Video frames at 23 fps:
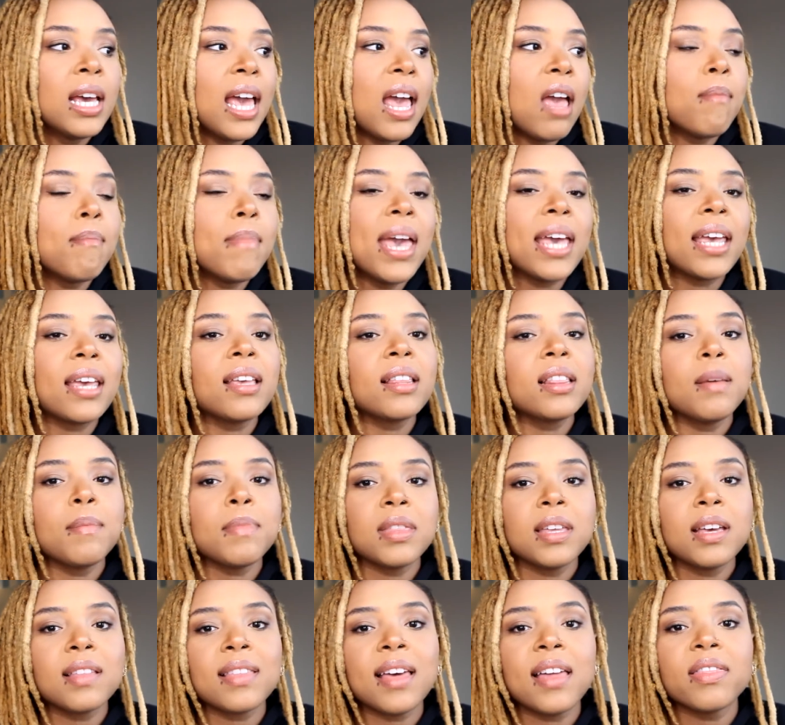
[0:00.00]
and making them
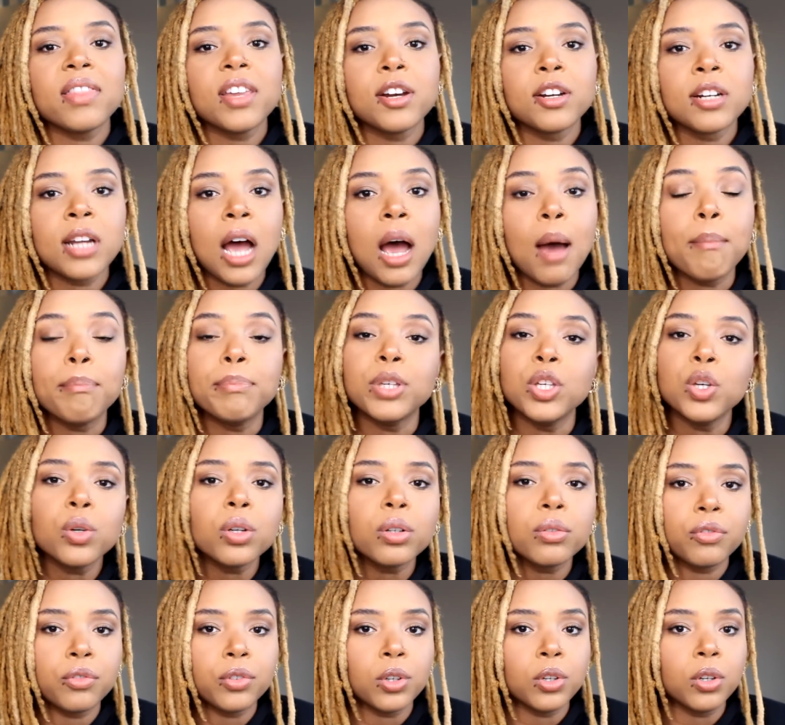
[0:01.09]
think that they're not
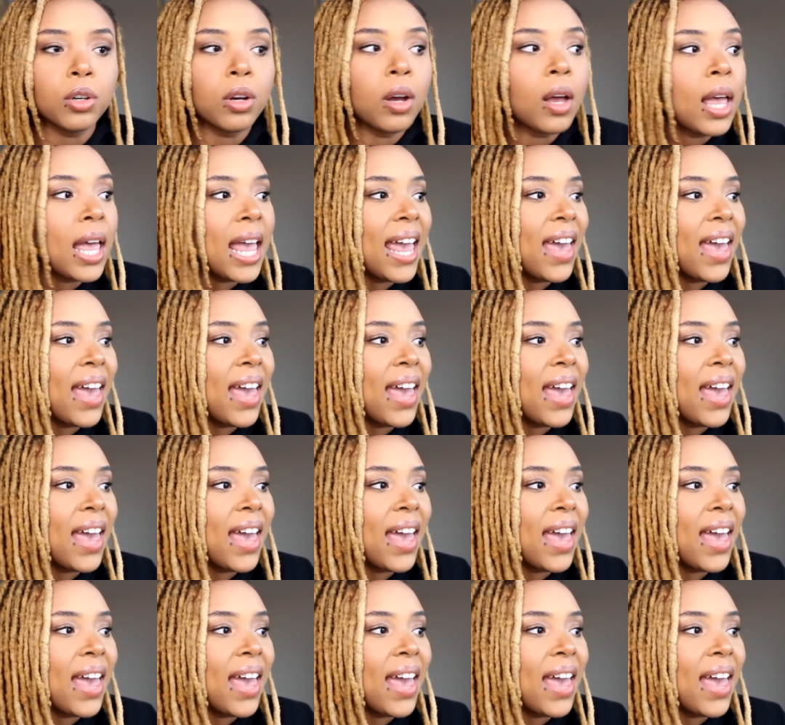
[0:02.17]
beautiful